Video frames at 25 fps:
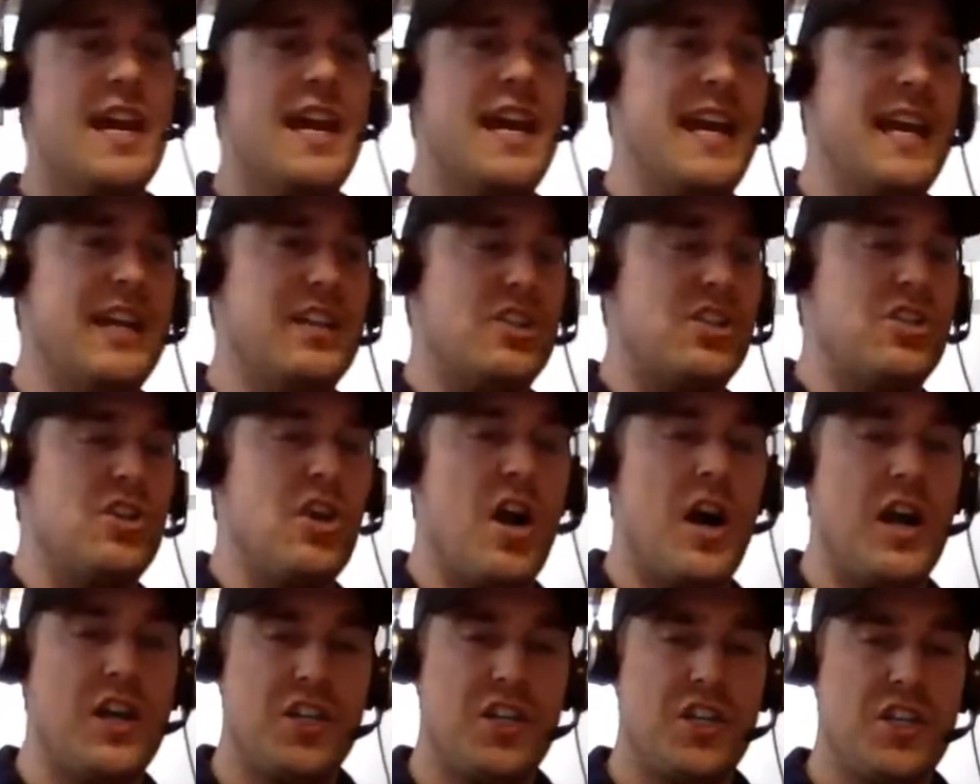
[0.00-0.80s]
it's
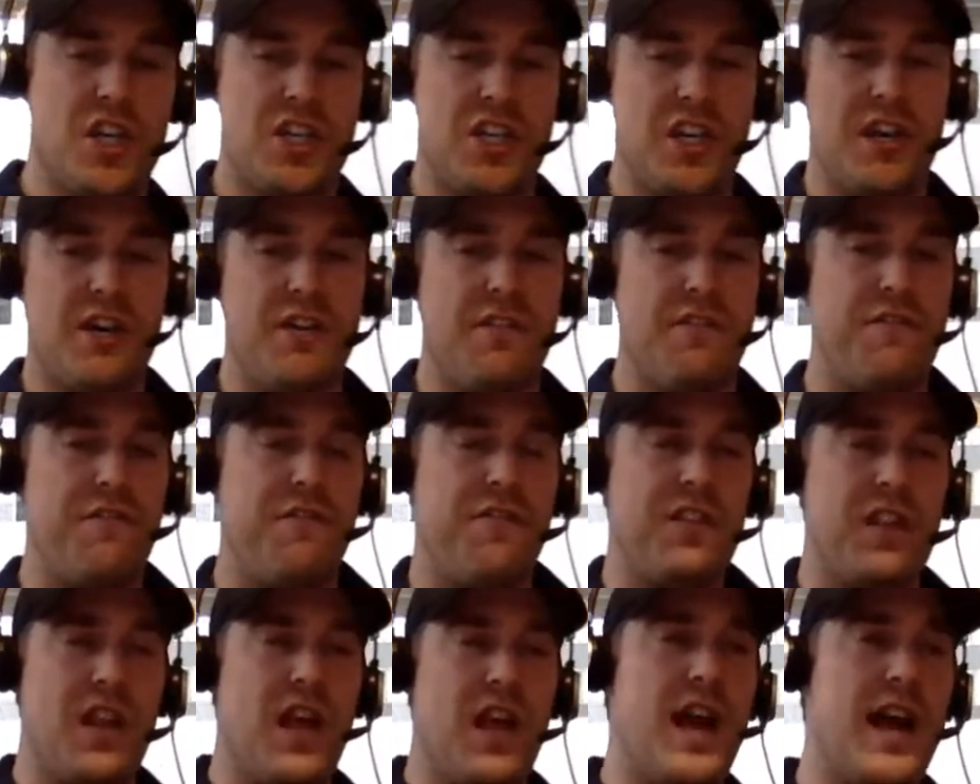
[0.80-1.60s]
not just a
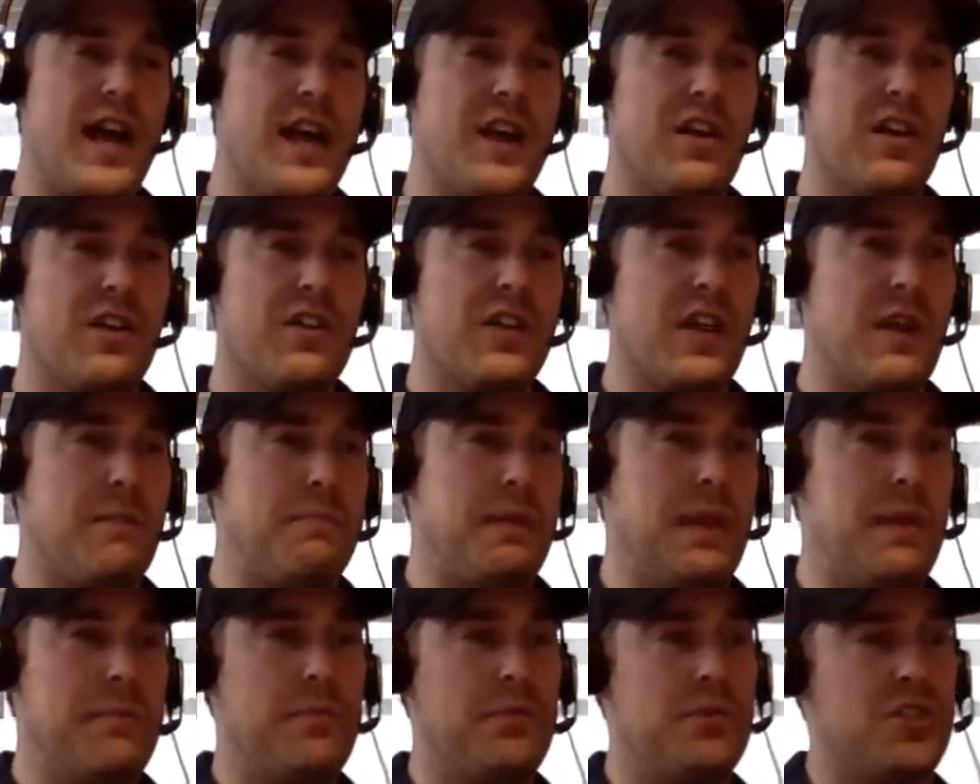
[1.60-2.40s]
flyer that
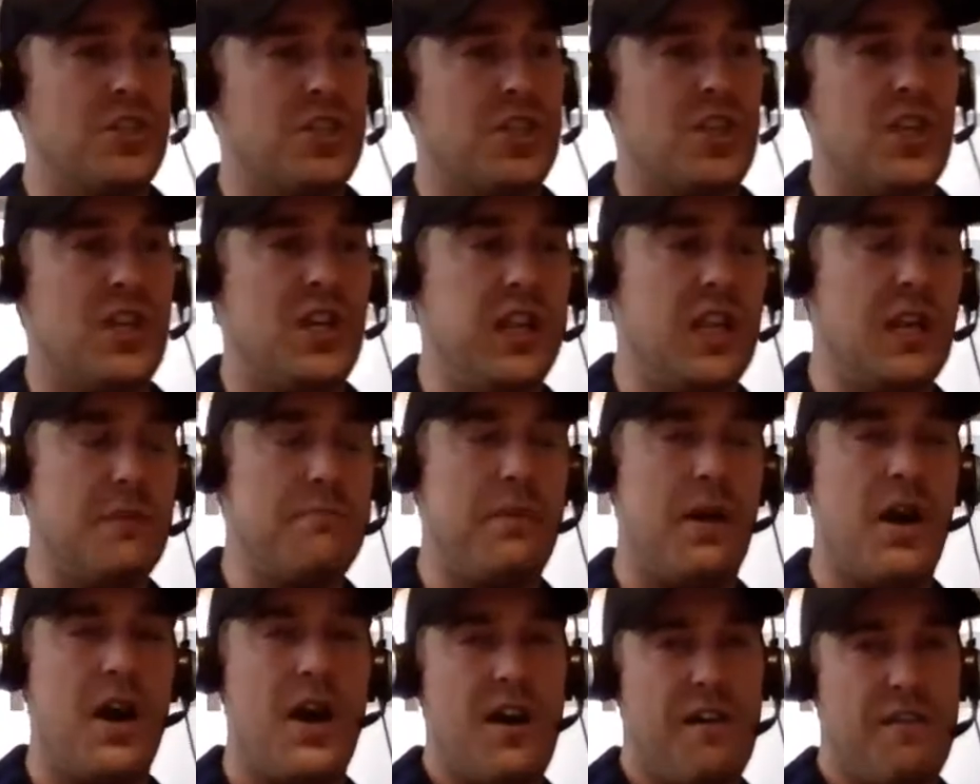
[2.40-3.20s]
people just
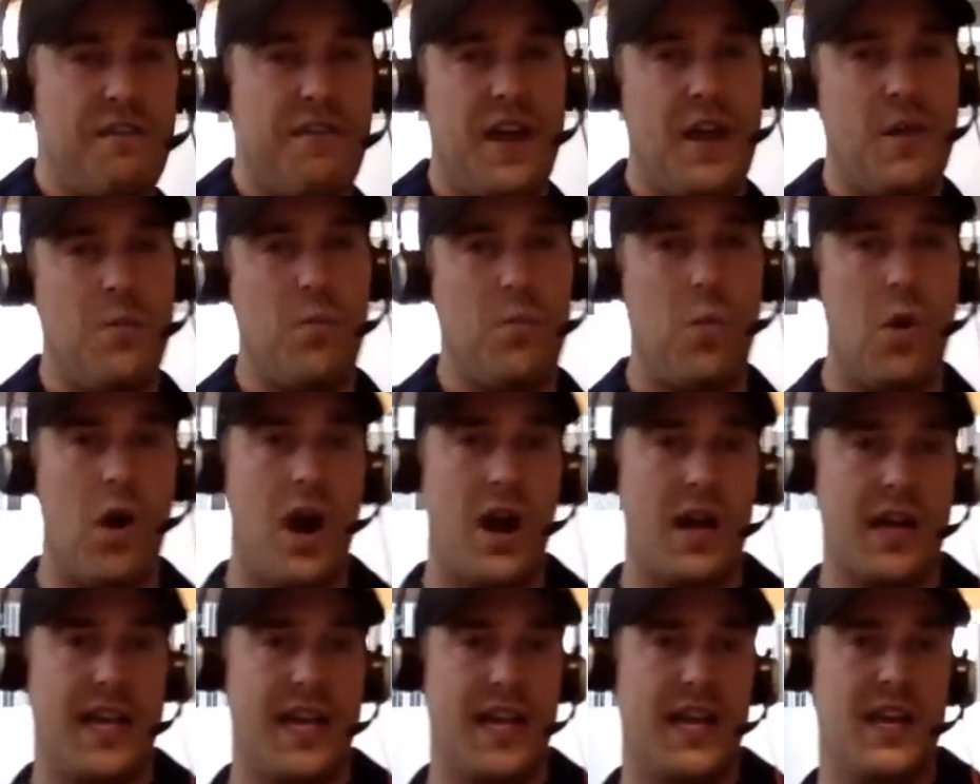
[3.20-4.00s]
clip off and
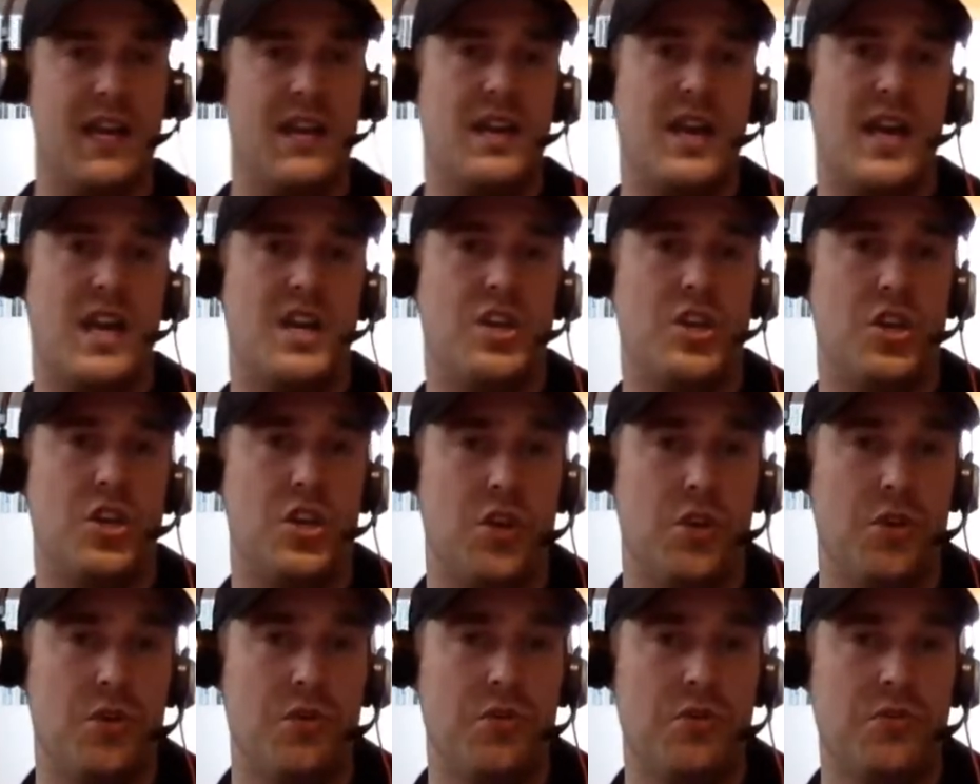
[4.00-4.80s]
walk in and
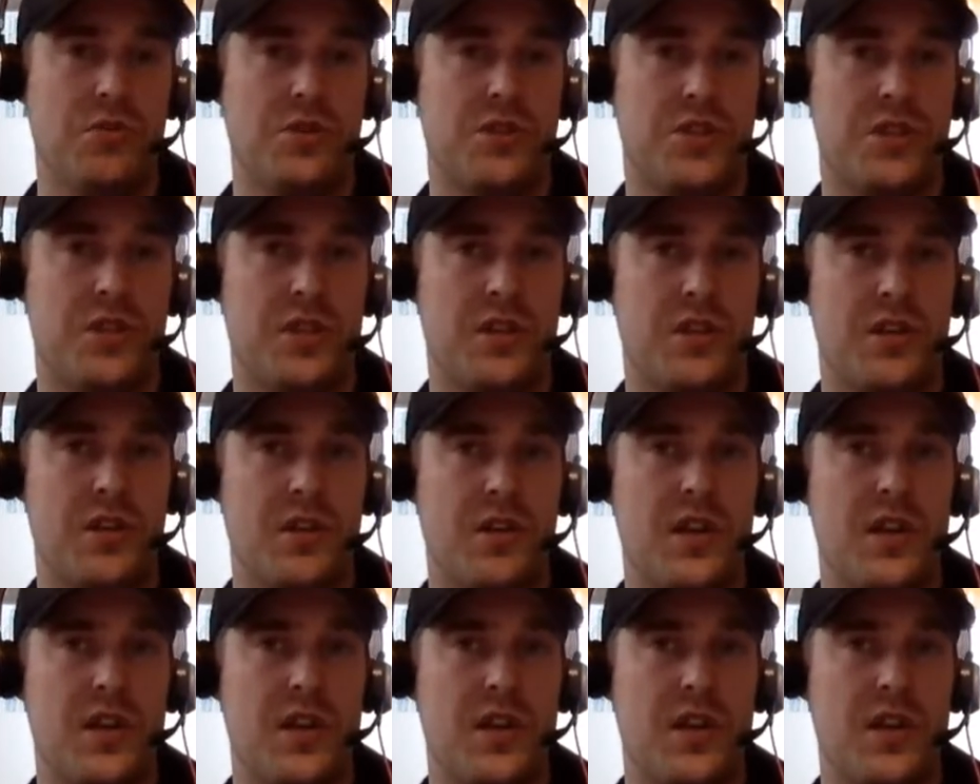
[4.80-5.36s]
use,